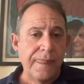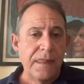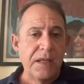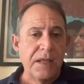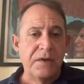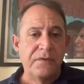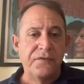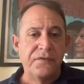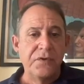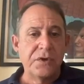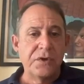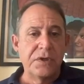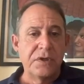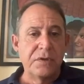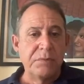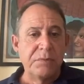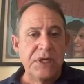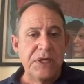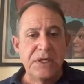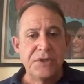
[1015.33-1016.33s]
If you can
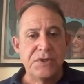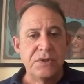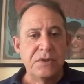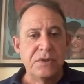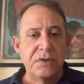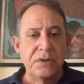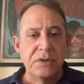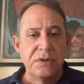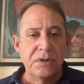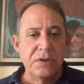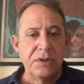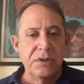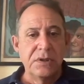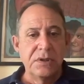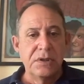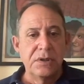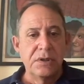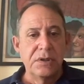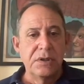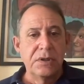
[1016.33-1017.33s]
imagine,
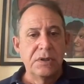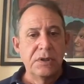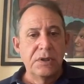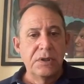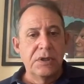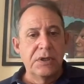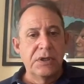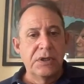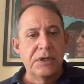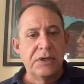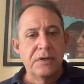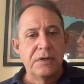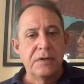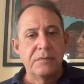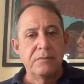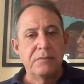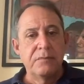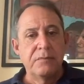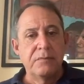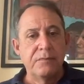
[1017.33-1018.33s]

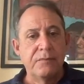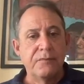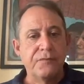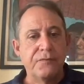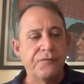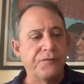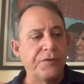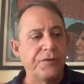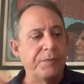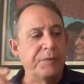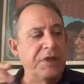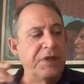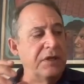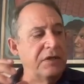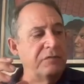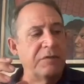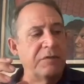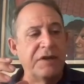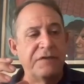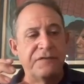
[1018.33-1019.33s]
um, from the end
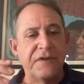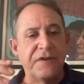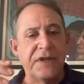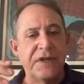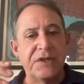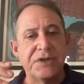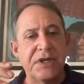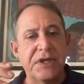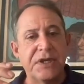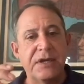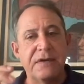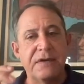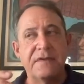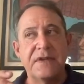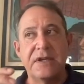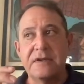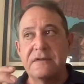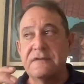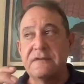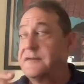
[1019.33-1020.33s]
of my flash, I have
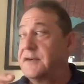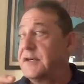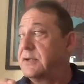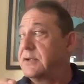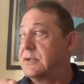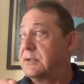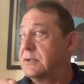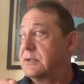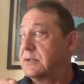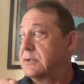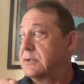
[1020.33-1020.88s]
like a funnel.